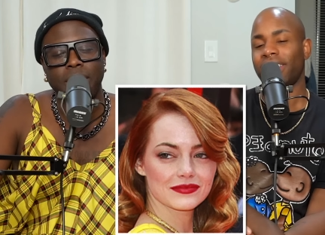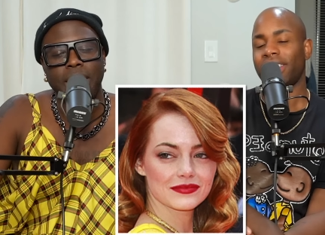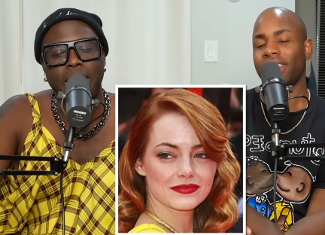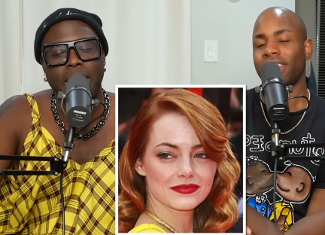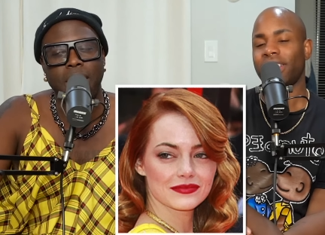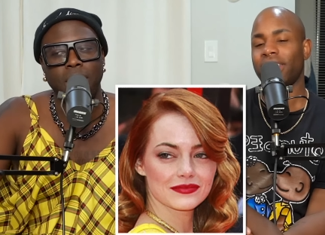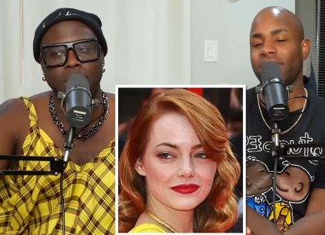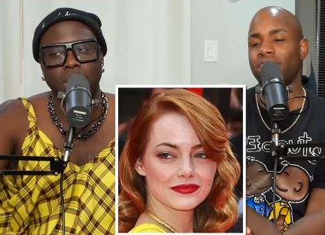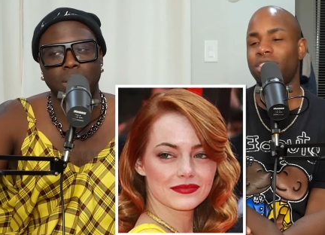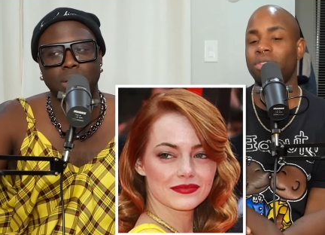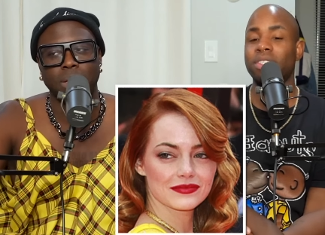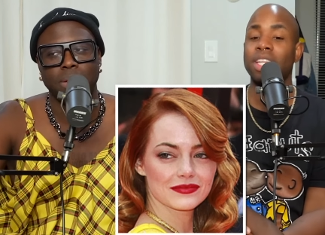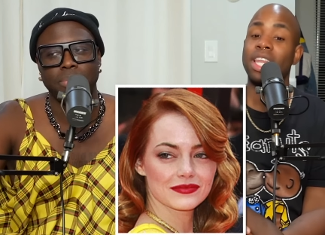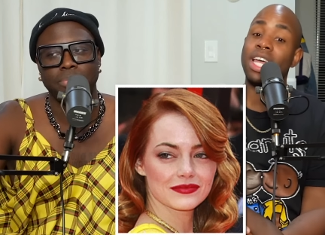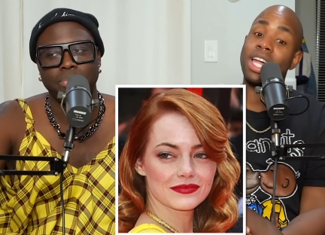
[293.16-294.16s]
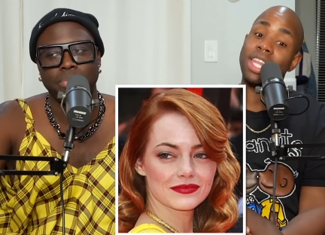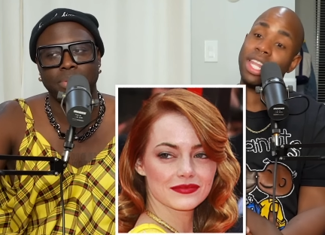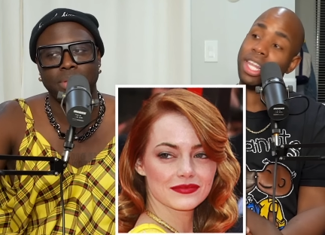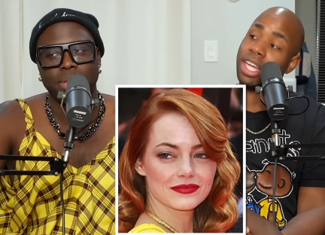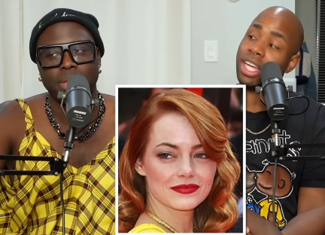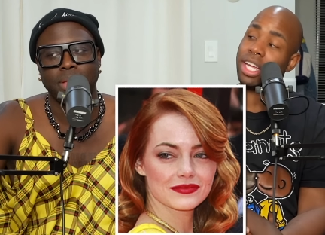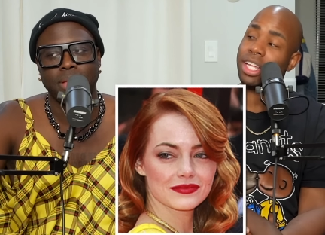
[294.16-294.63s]
Speaker 1: L. She was in La
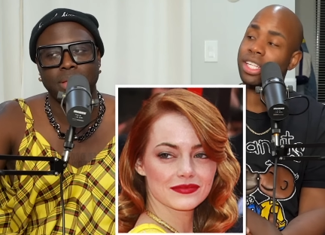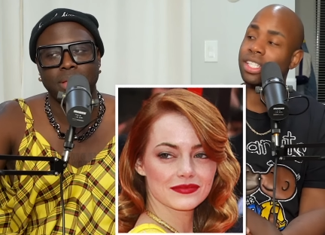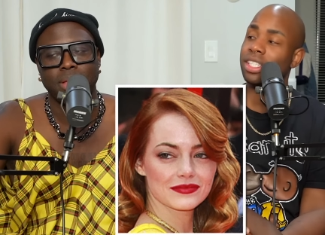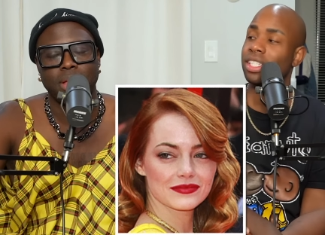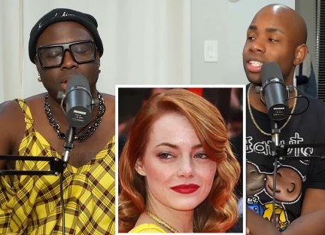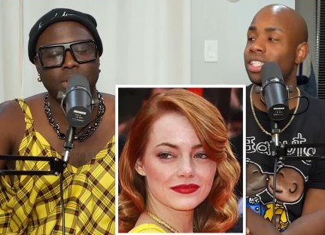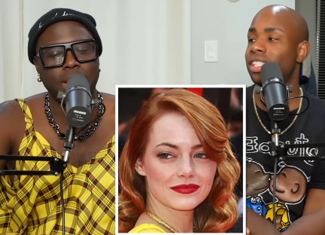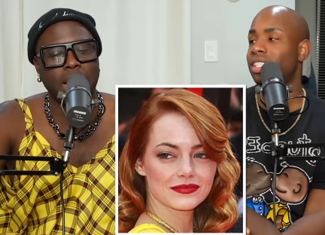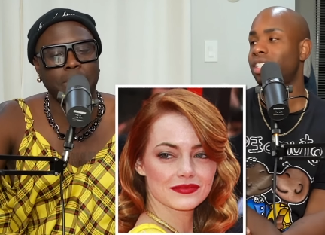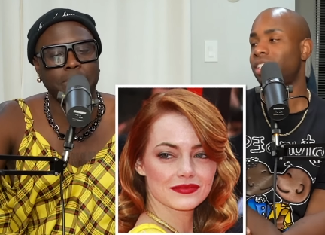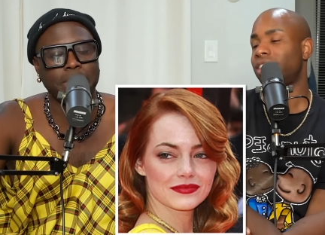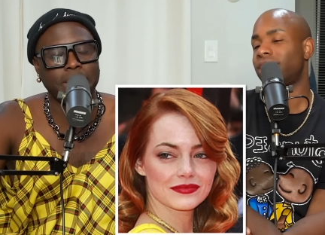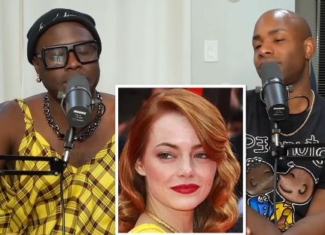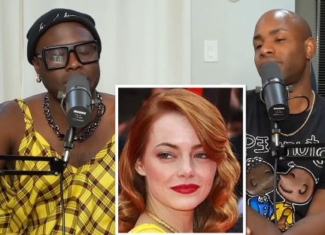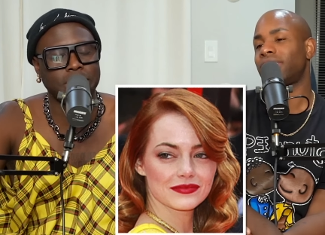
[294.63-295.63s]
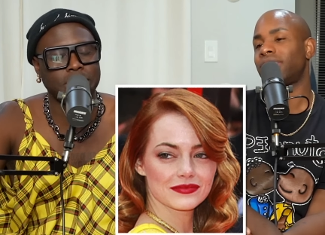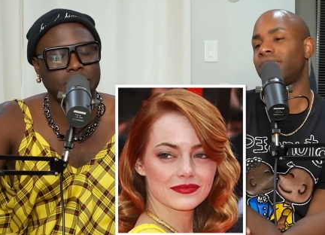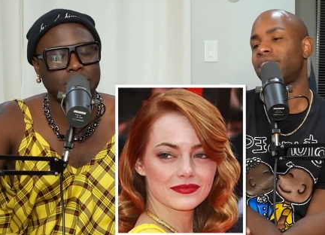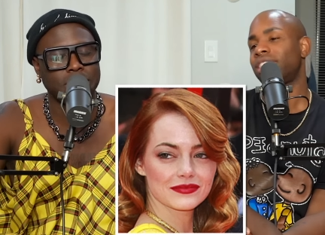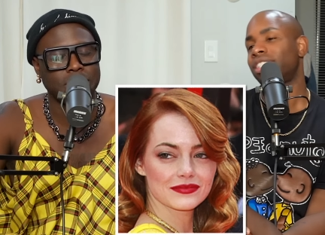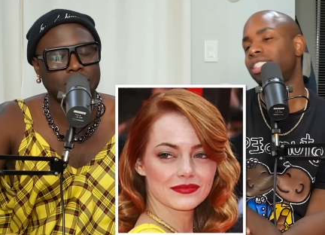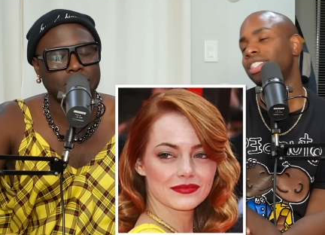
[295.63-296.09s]
La Land.
Speaker 2: Her name
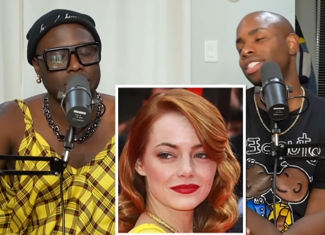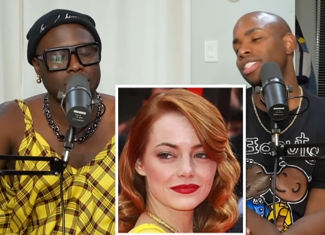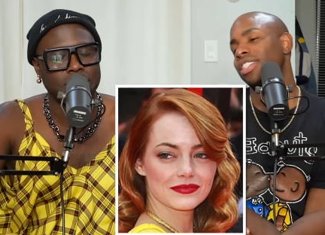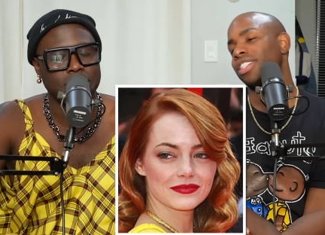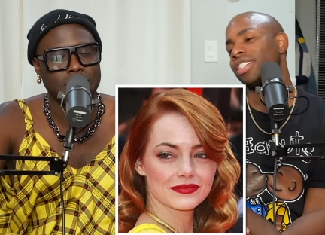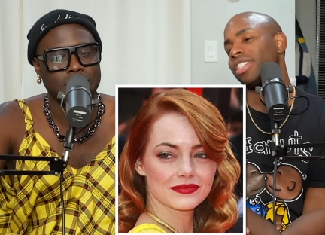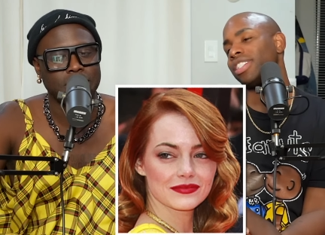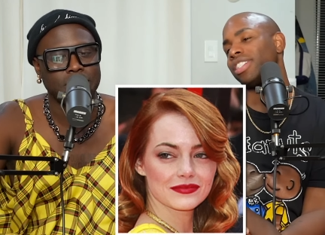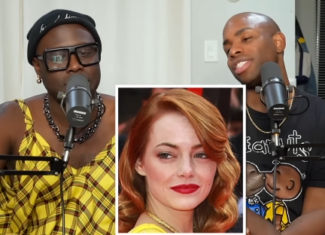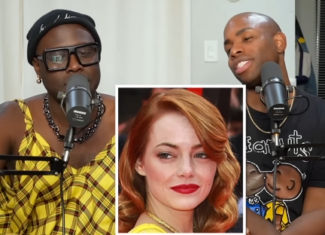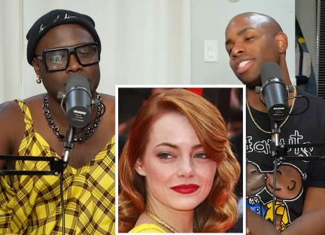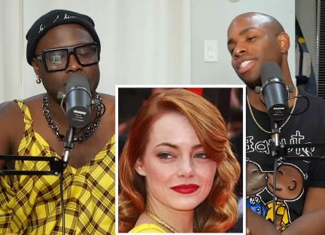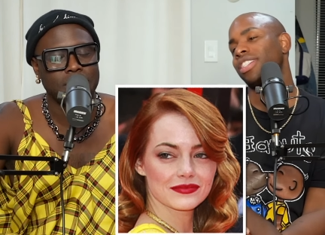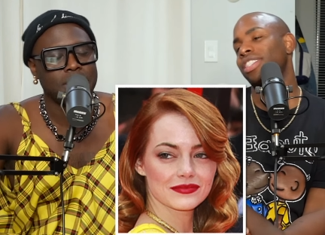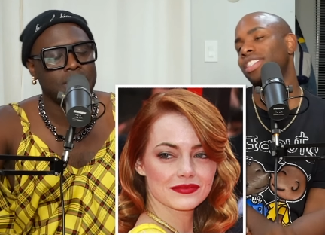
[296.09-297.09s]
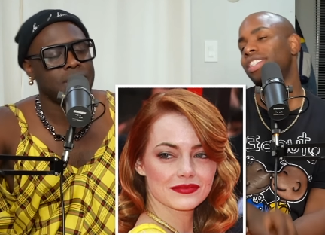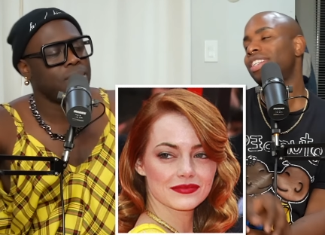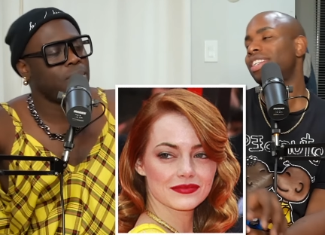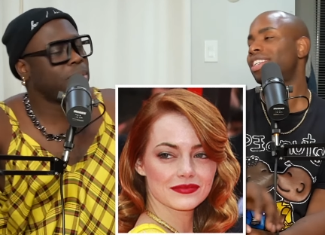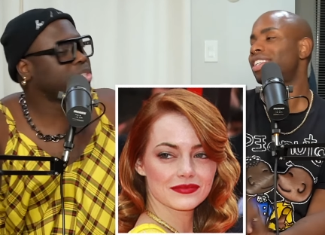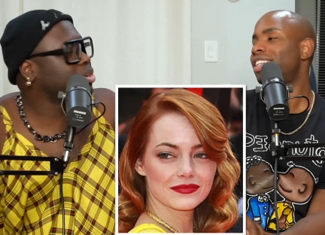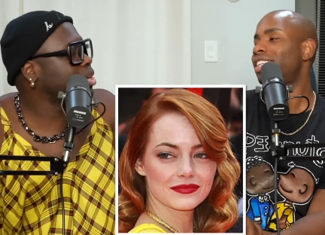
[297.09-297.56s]
is
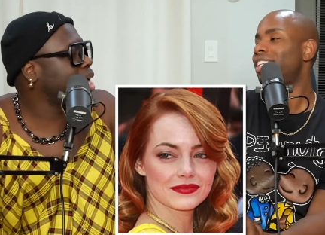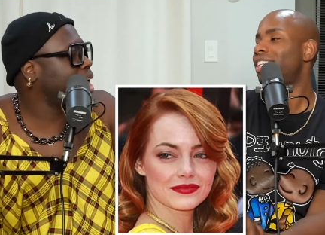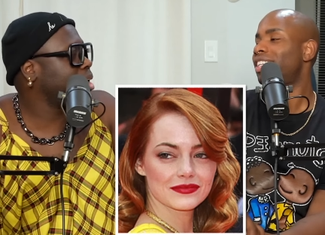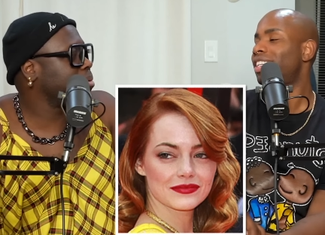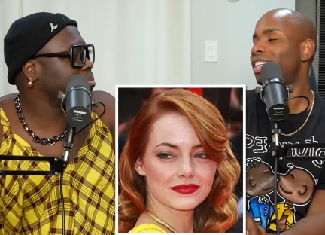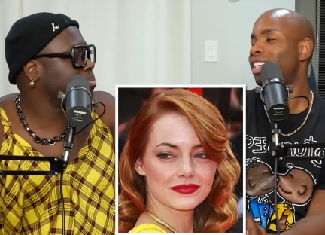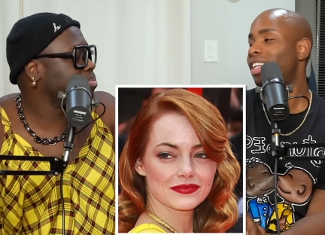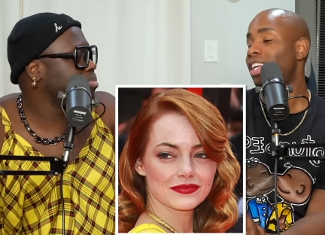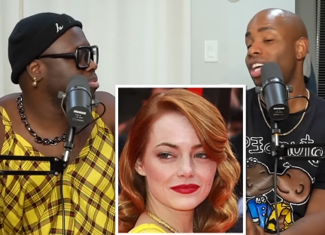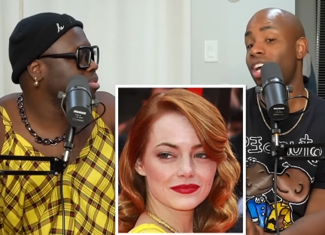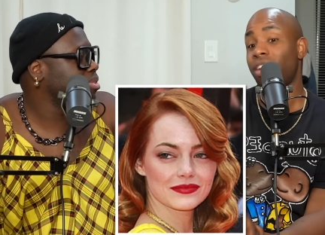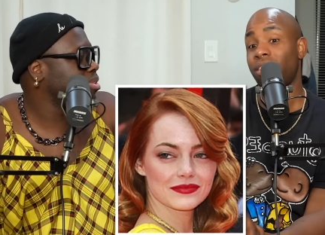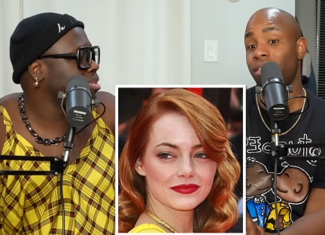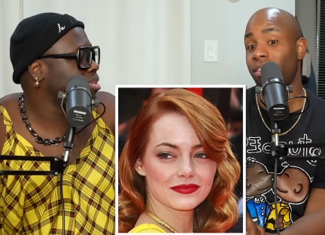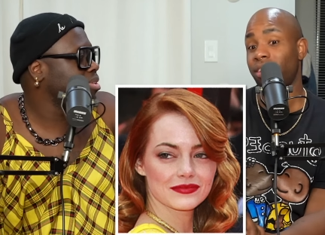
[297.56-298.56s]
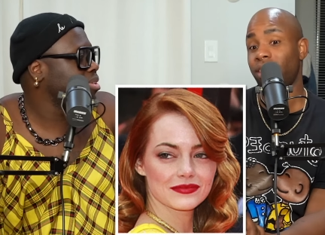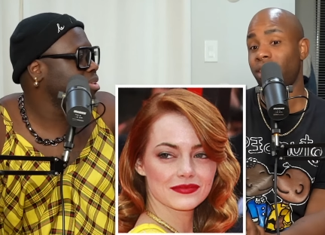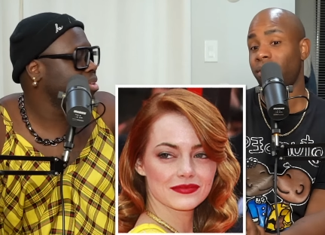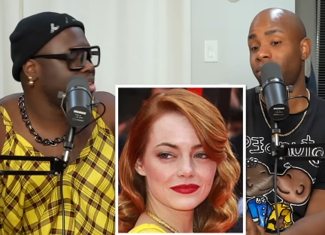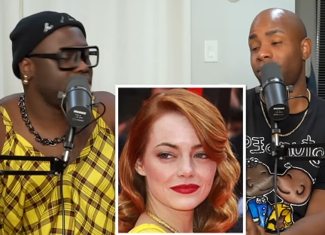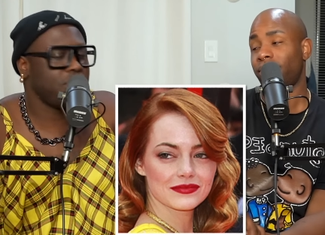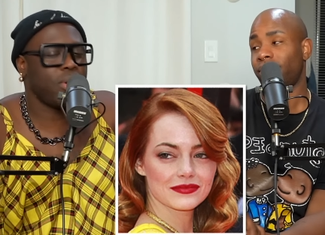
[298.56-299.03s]
what's her name? I don't know her
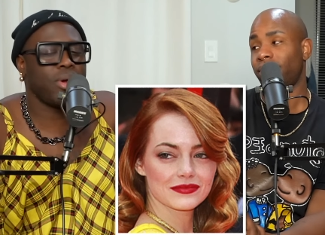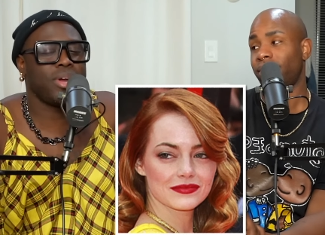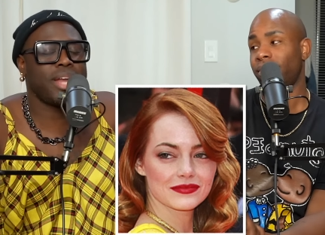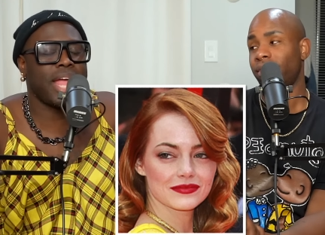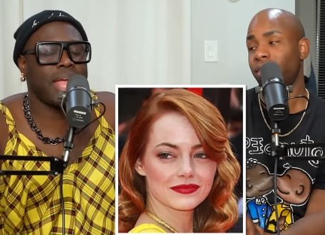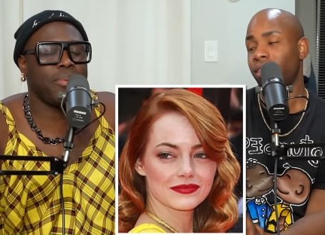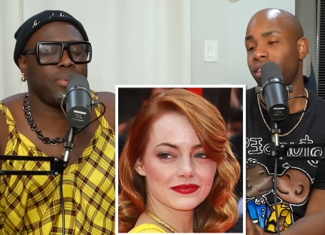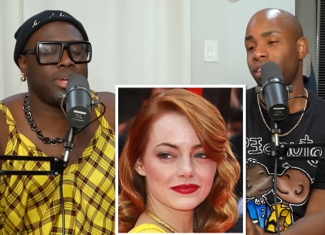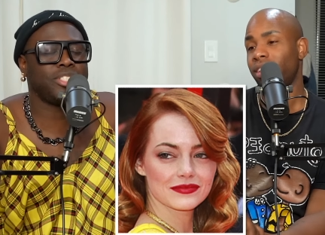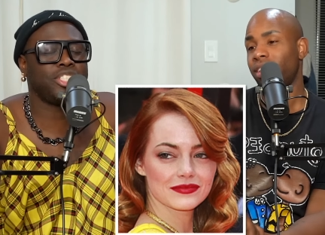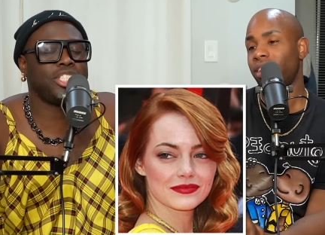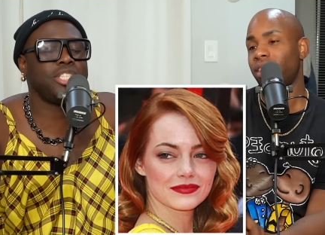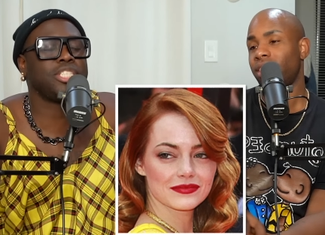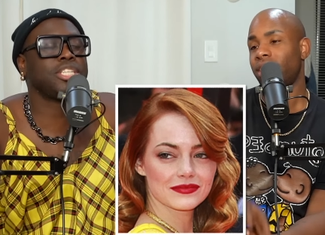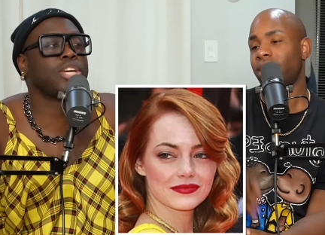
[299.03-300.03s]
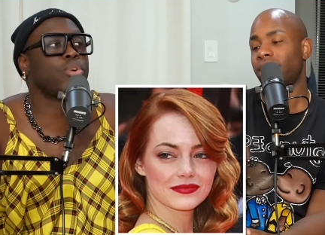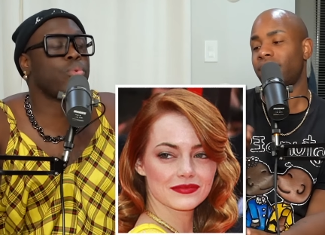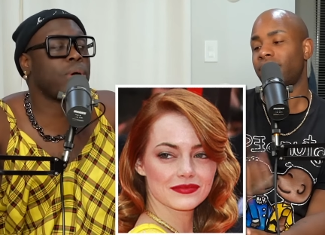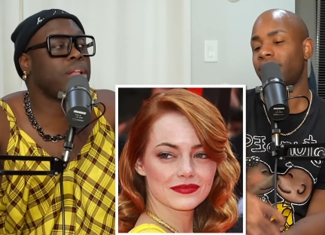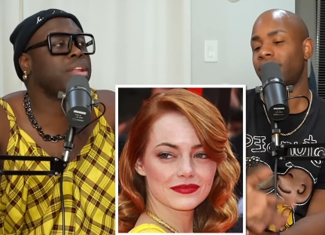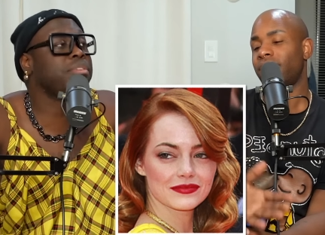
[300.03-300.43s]
name. No, her name. Wait, she's Cruella